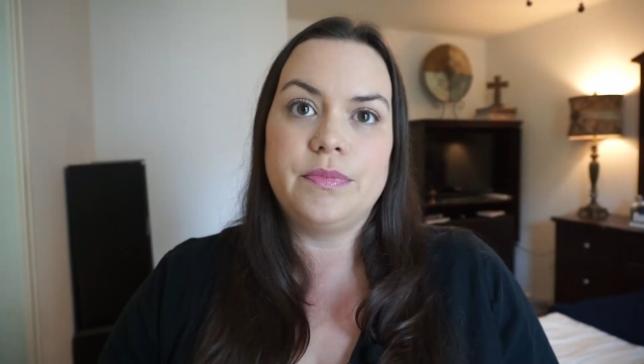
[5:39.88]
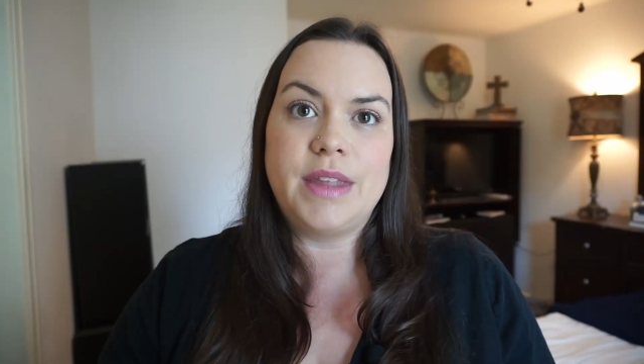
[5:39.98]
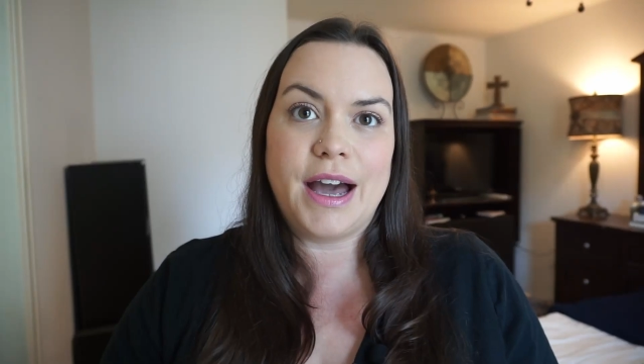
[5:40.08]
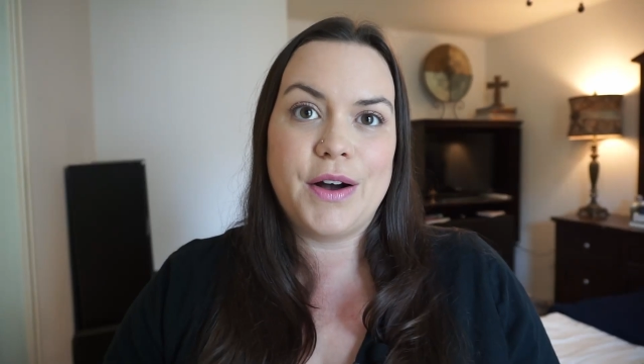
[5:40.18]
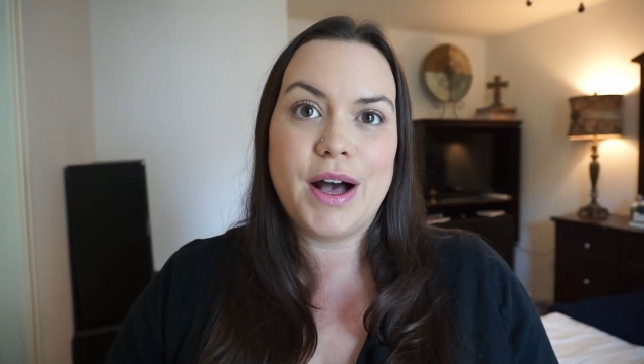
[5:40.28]

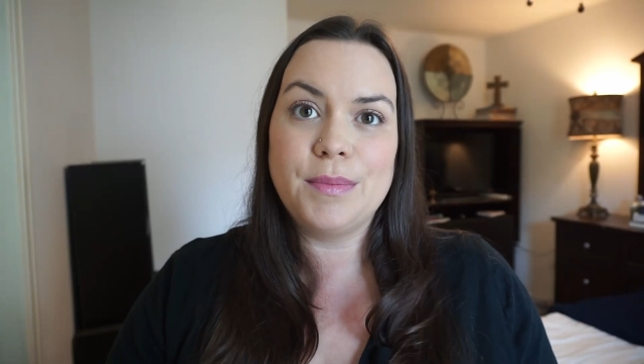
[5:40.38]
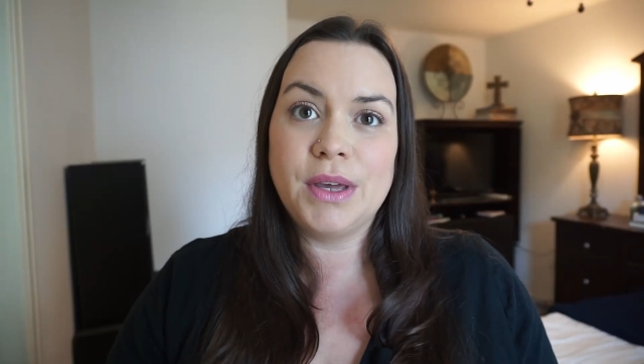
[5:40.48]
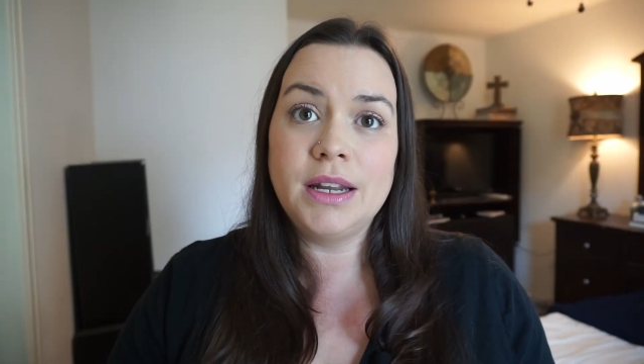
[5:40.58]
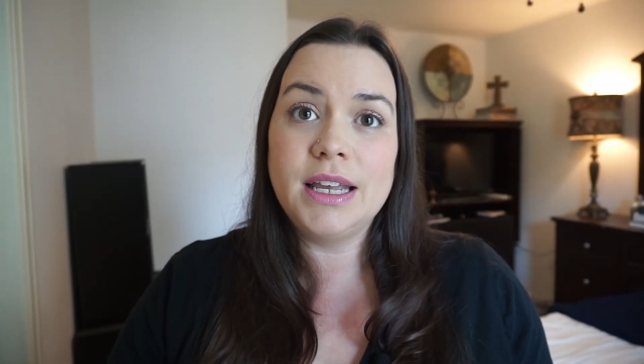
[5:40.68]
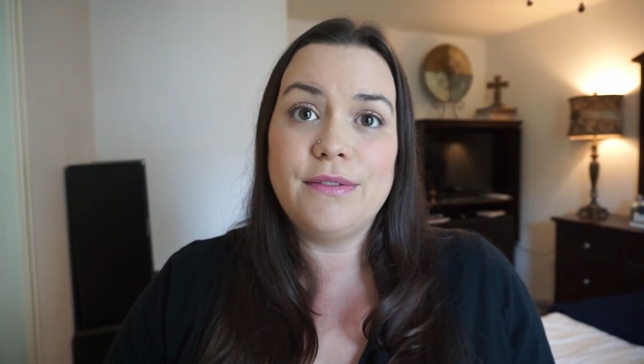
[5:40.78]
Now, I'm
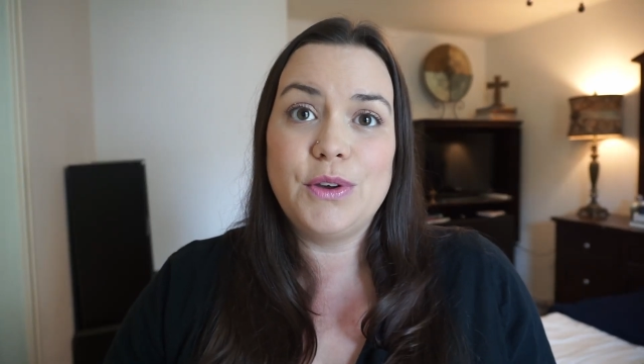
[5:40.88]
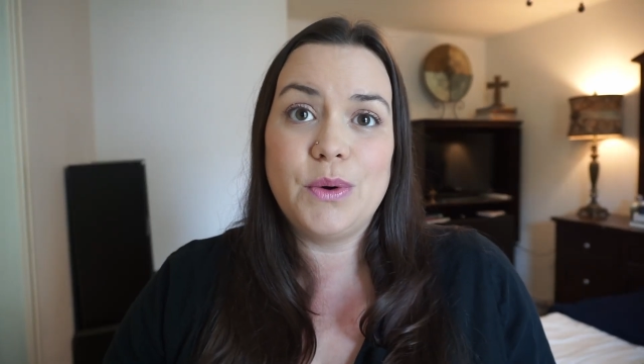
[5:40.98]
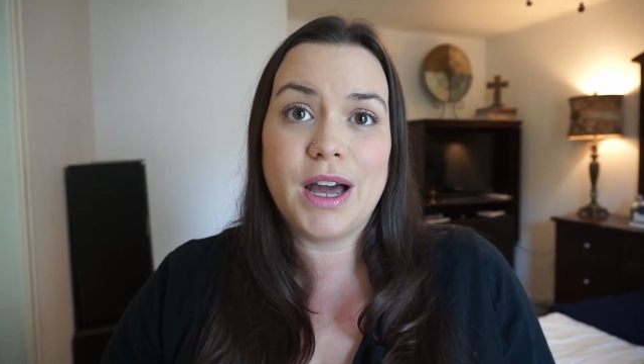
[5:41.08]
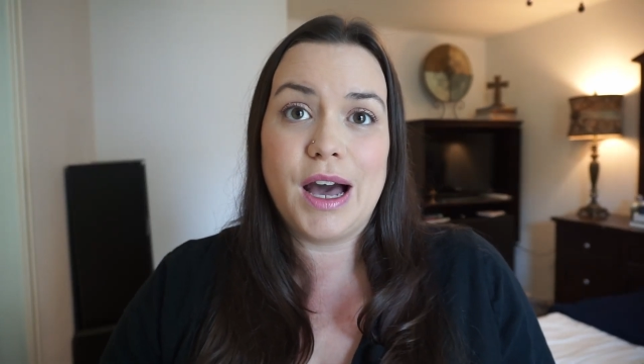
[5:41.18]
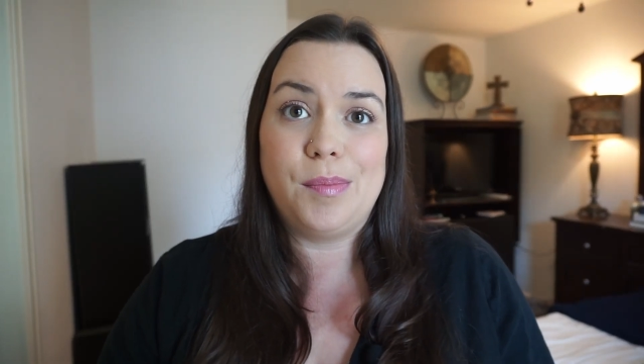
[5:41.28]
gonna give you
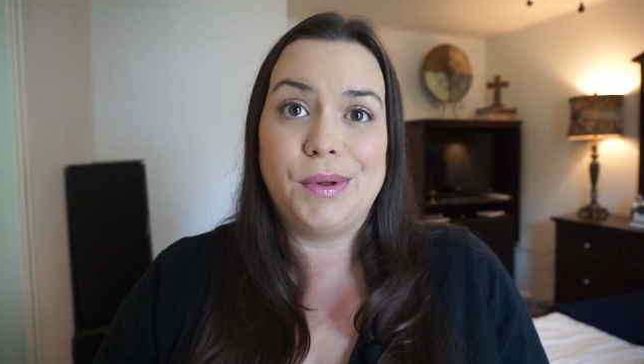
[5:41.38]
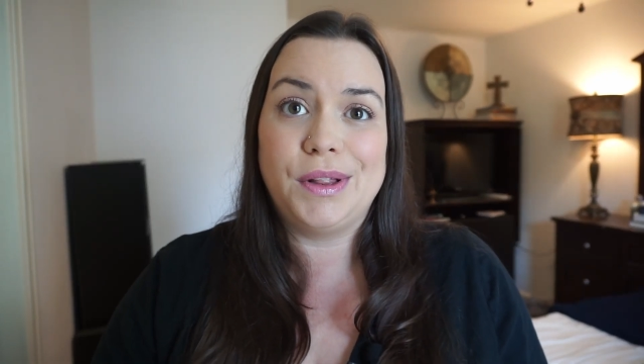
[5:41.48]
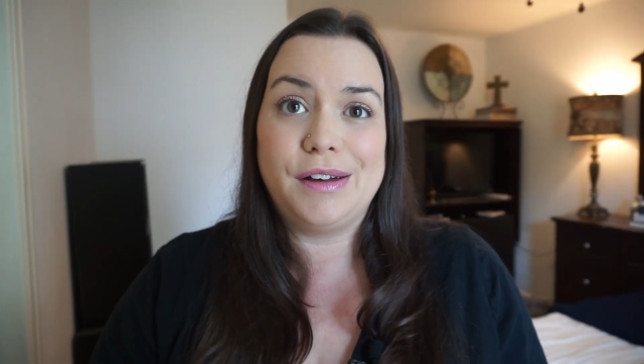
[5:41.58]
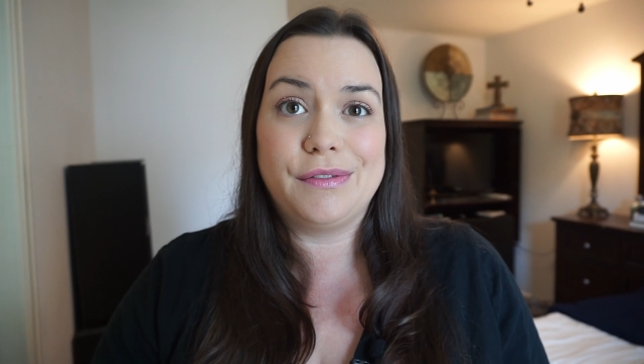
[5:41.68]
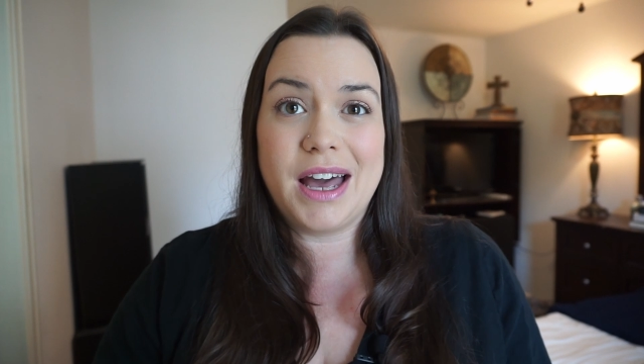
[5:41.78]
a couple
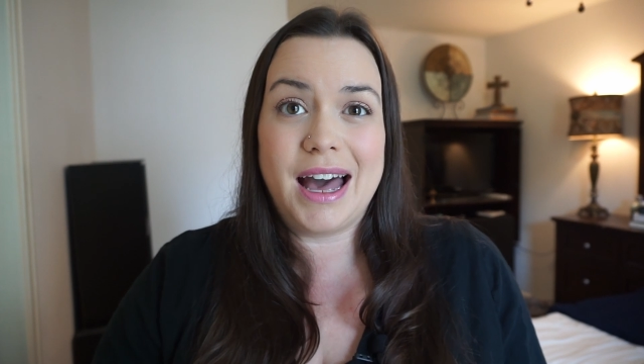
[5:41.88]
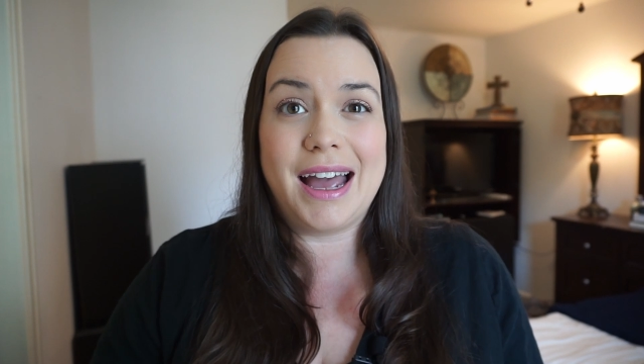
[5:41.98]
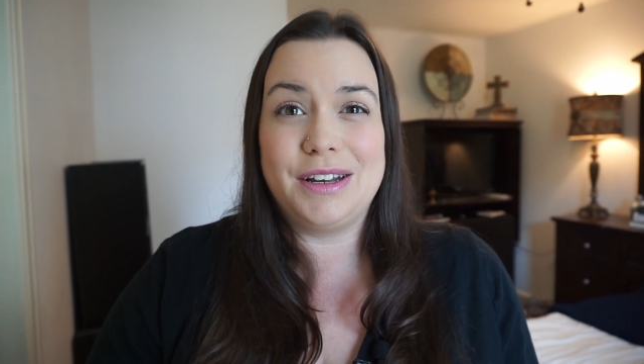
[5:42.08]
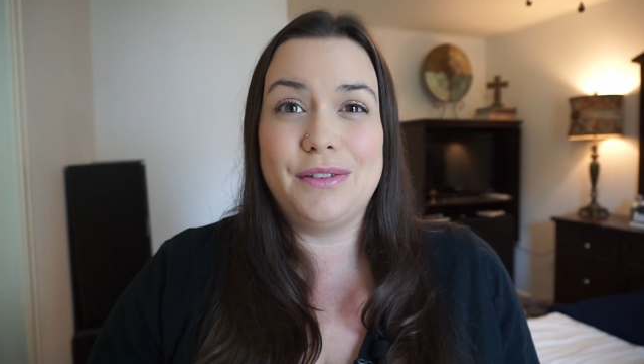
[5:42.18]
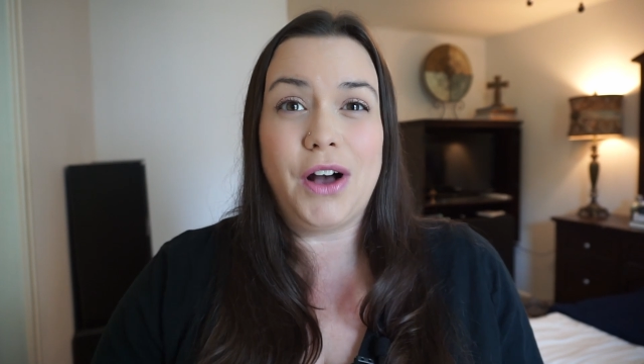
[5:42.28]
of kind of